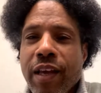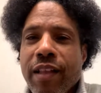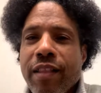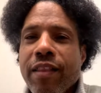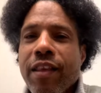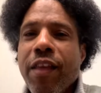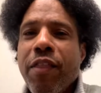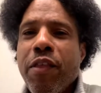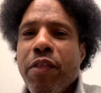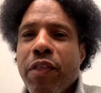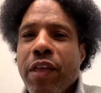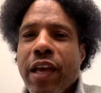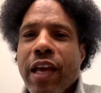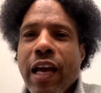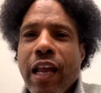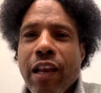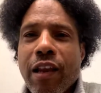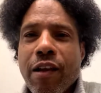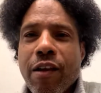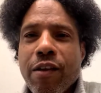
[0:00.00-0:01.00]
The other thing I
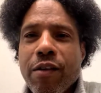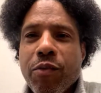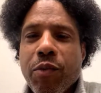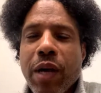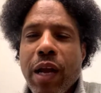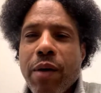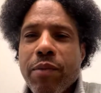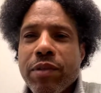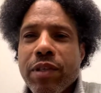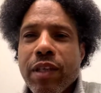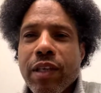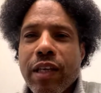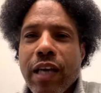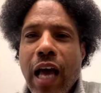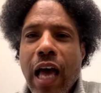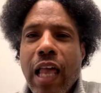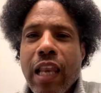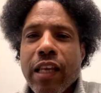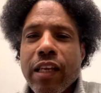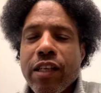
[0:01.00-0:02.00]
learned when I was in
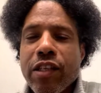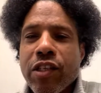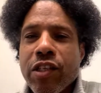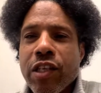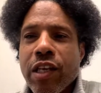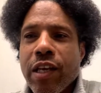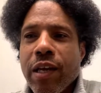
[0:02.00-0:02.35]
college,